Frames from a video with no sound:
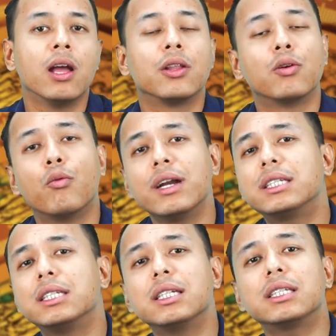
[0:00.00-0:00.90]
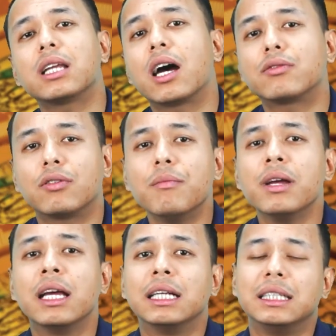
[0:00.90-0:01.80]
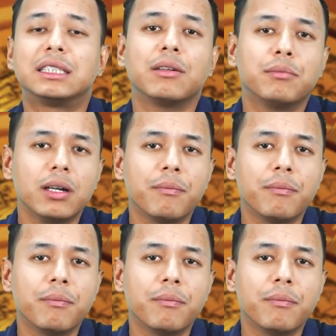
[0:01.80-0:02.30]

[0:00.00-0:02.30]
The wet season starts from December